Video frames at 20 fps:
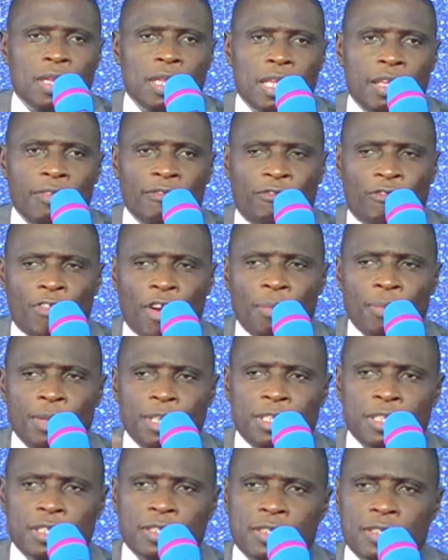
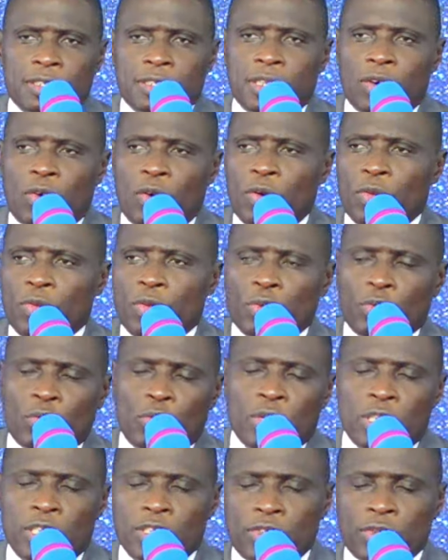infirmities, the old
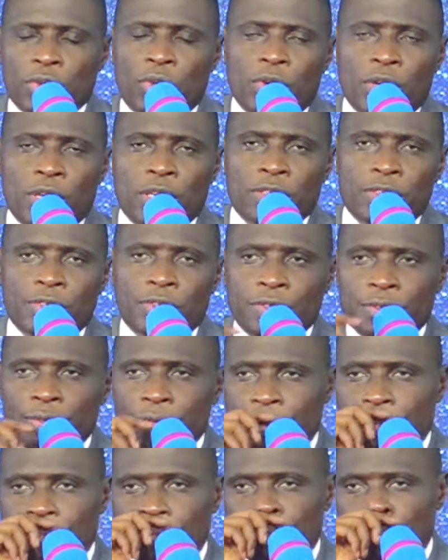called disorders.
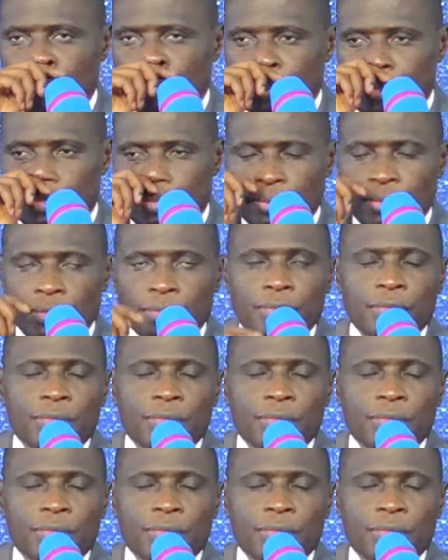whatever